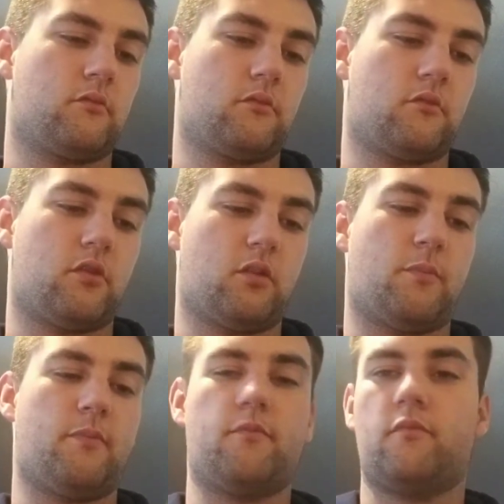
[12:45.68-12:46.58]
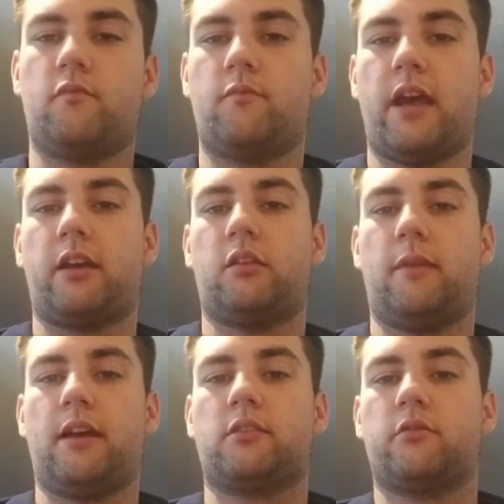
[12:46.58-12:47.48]
through the back of the
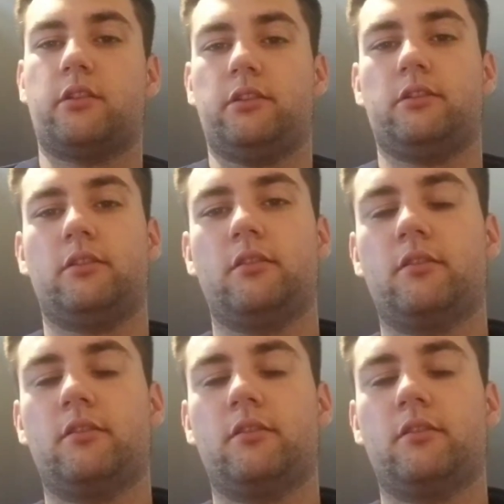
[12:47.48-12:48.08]
mask right here.